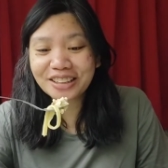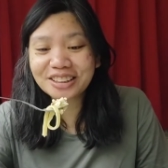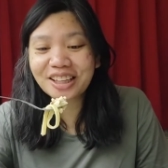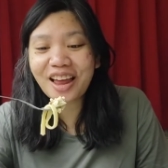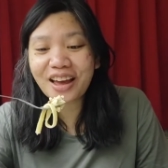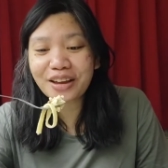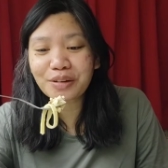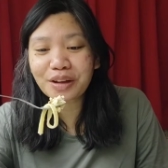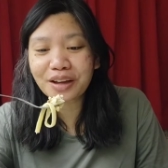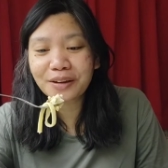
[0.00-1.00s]
it's
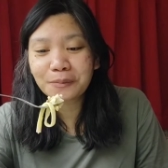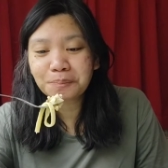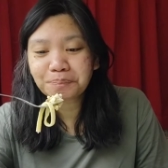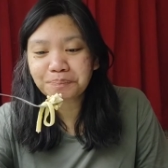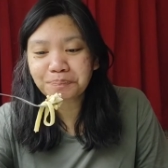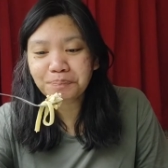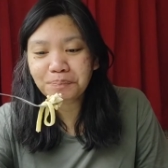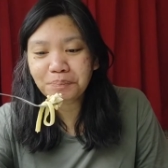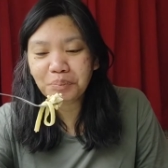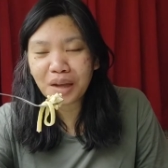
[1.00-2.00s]
like
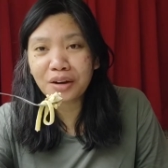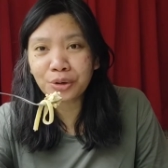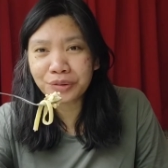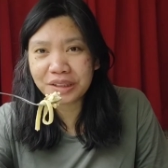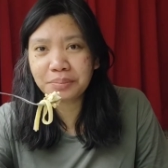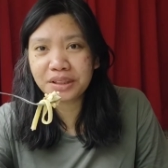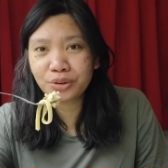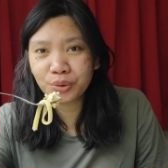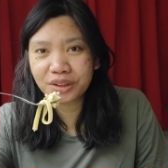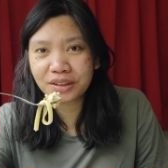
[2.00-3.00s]
a creamy
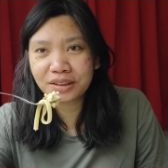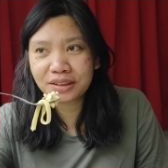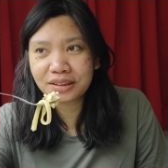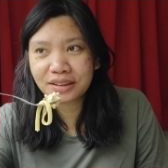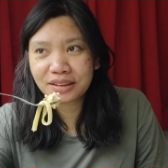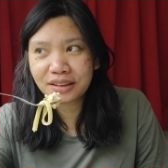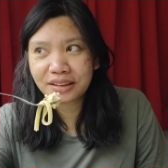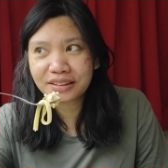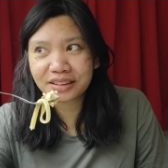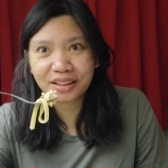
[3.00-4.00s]
noodle
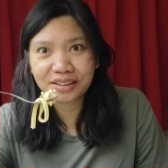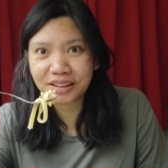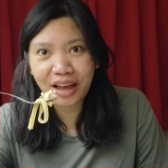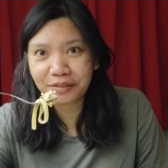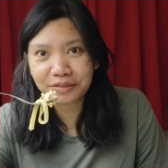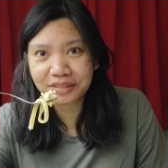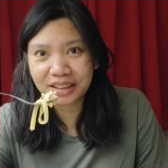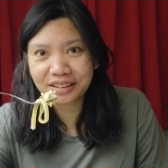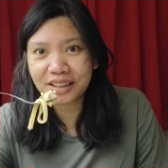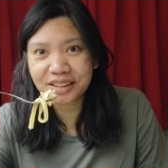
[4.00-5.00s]
that doesn't have
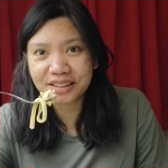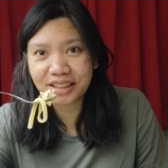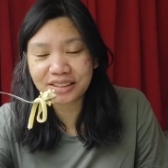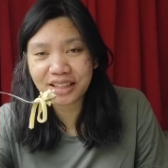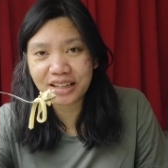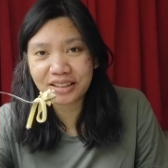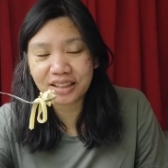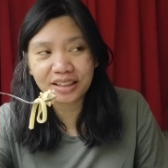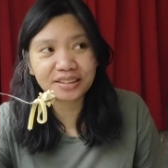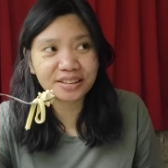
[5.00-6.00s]
that doesn't taste
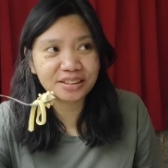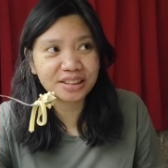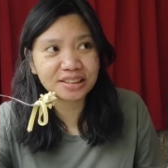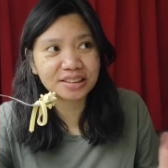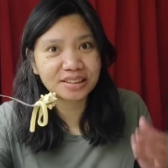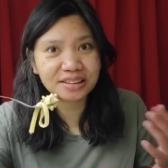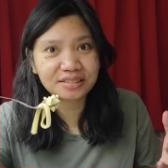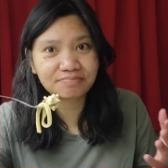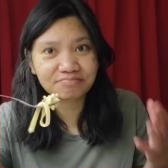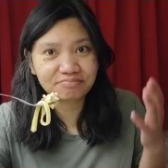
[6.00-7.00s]
anything. It's just
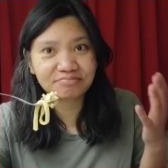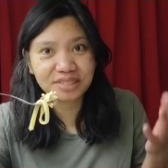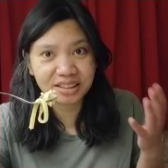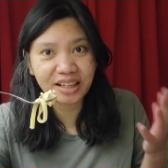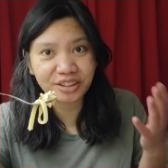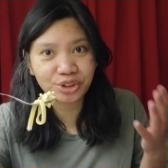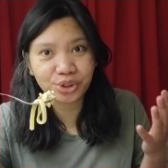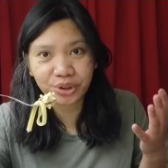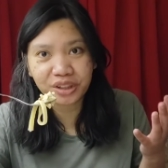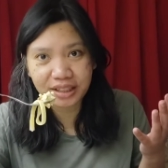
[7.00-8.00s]
the
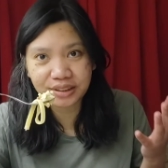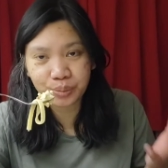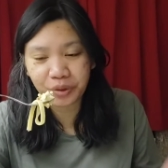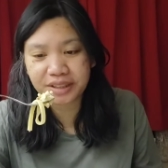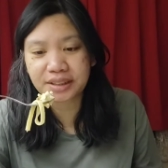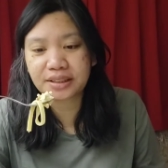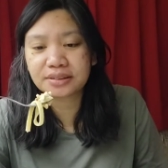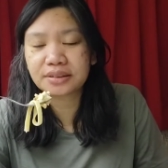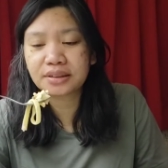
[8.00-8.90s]
texture that's present.